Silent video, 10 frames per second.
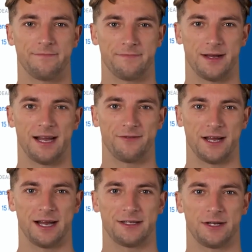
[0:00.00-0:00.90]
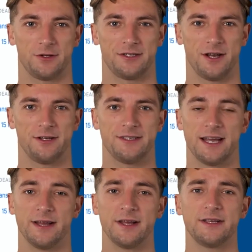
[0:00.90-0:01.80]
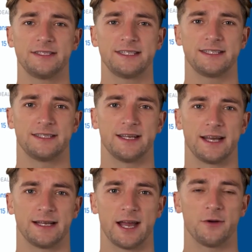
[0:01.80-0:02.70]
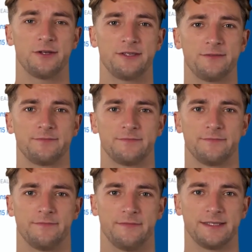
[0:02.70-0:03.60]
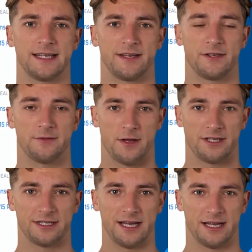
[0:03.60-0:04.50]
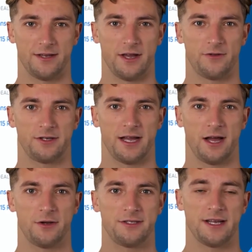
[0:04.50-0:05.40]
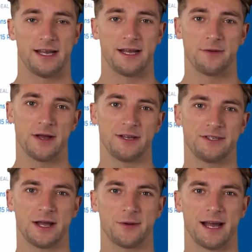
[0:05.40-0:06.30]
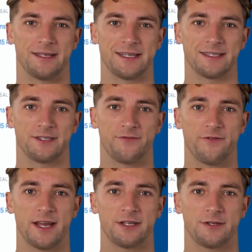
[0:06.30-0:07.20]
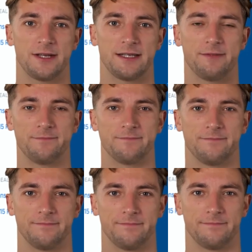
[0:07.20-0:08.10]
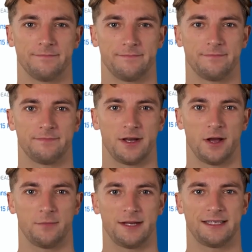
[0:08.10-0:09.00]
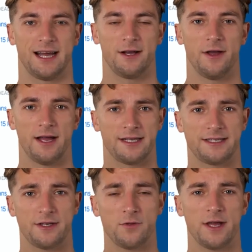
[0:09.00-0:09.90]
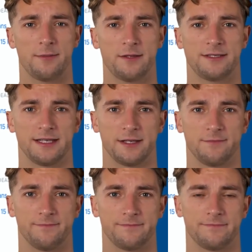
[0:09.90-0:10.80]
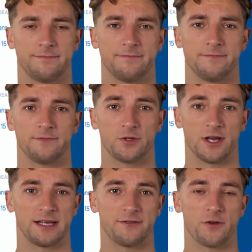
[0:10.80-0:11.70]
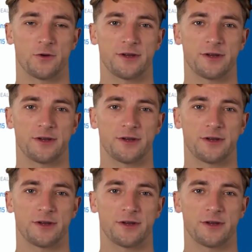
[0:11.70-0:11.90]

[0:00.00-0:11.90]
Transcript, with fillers: Lifetime deal starts at only sixty-nine dollars. Save as much as eight hundred dollars and get lifetime access to Flash Lead. Don't miss out on this incredible deal. Transform